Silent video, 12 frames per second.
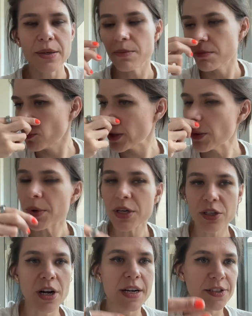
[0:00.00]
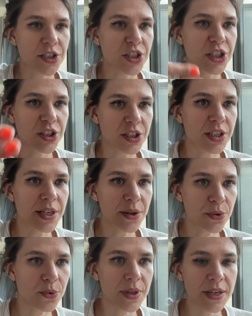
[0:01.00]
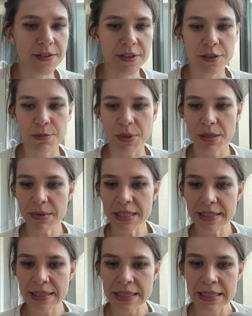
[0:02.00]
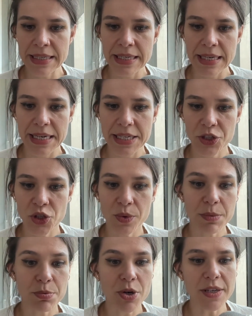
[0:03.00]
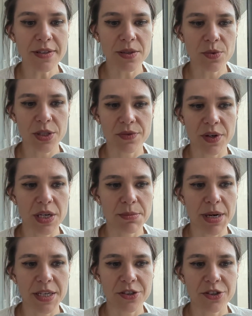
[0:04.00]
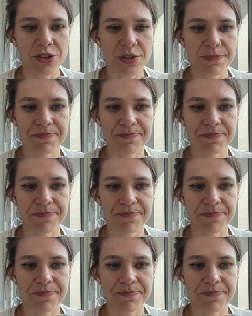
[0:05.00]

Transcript: we were constantly learning through these experiments. And so the process was very much,